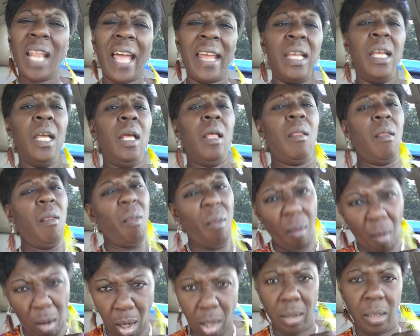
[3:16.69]

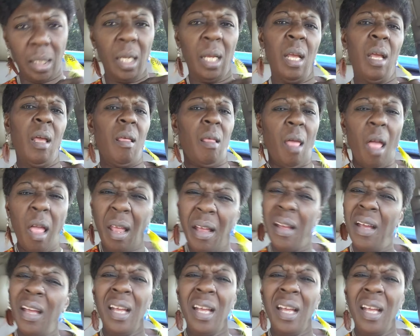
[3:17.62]
like.